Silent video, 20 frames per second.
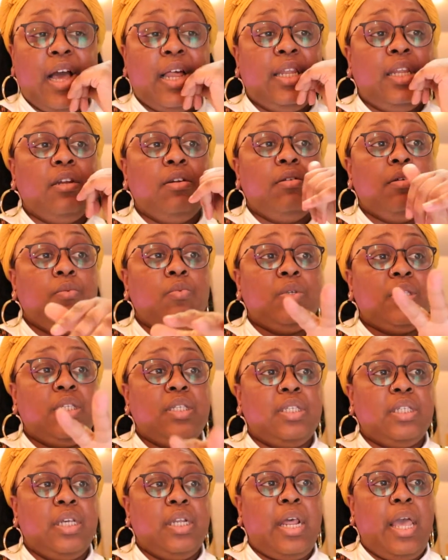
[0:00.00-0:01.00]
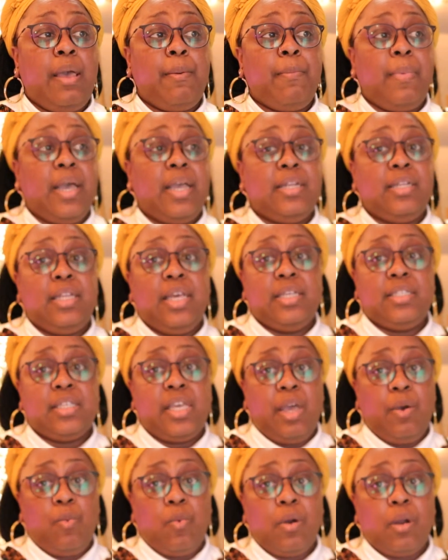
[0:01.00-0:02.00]
I literally would sit at my
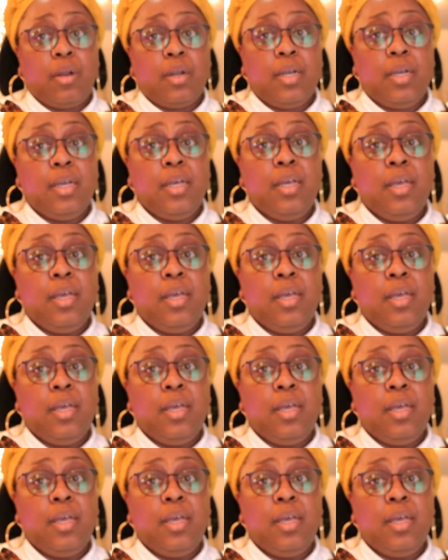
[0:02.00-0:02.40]
desk at work